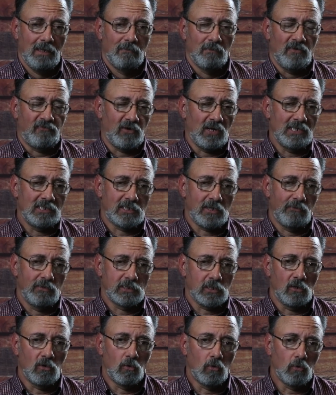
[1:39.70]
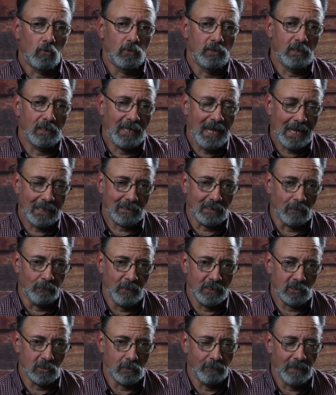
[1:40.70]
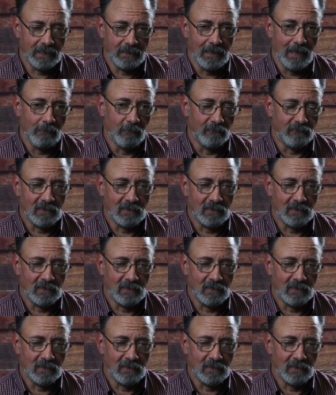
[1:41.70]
My friends, there was an old Catholic bishop by the name